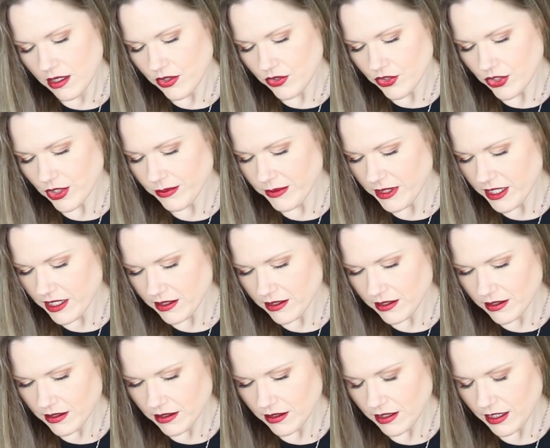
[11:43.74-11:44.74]
Show me
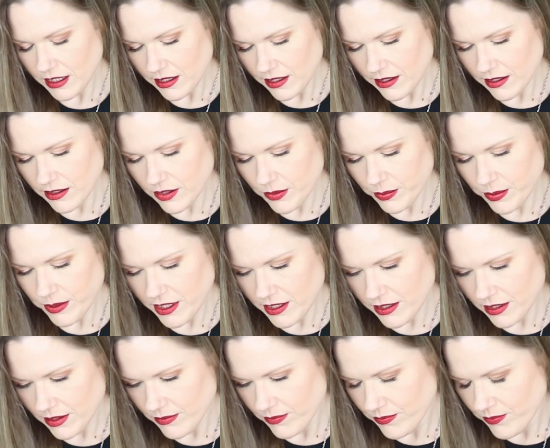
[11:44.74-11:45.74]
anything else,
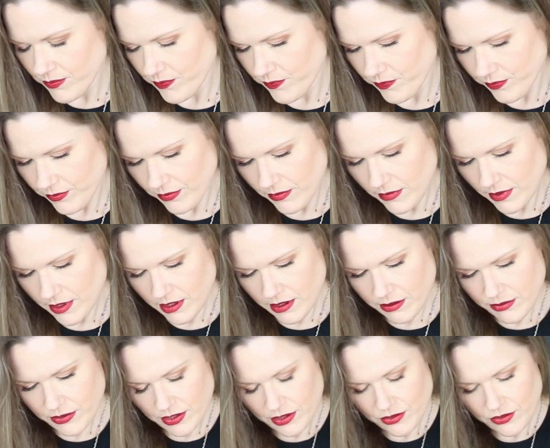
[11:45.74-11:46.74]
please.
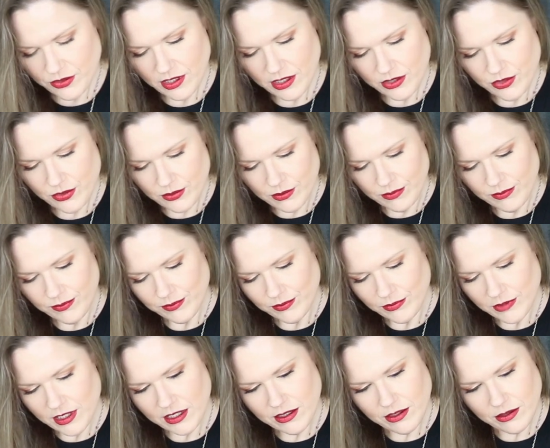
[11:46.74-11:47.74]
It was contractual.
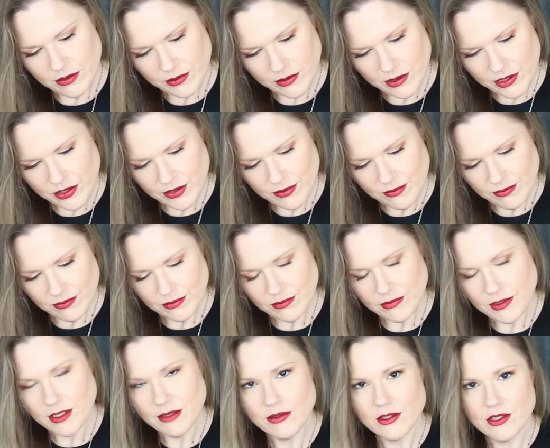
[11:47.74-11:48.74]
I know it was.
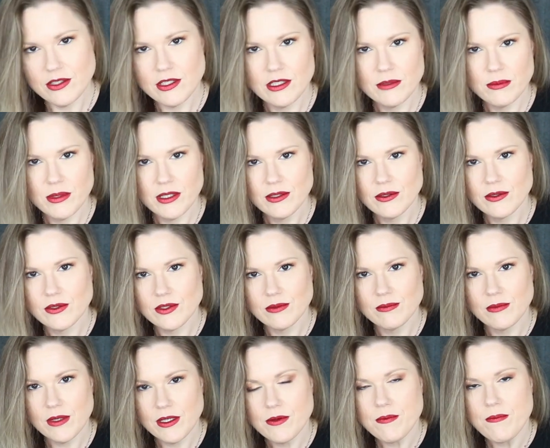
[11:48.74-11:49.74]
It was your Ten of Pentacles.
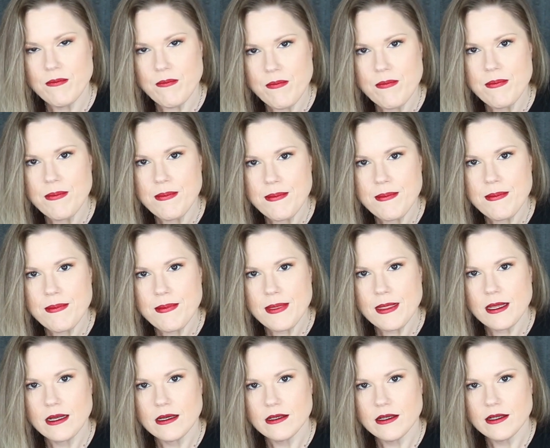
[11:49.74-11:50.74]
I
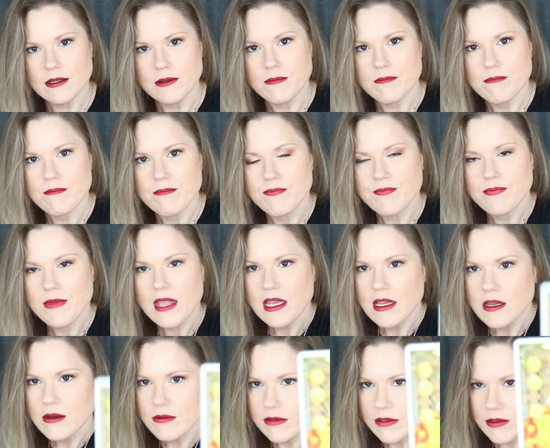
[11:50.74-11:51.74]
know.
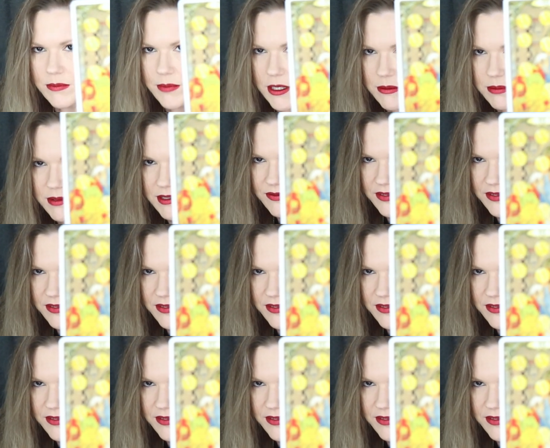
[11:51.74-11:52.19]
We were probably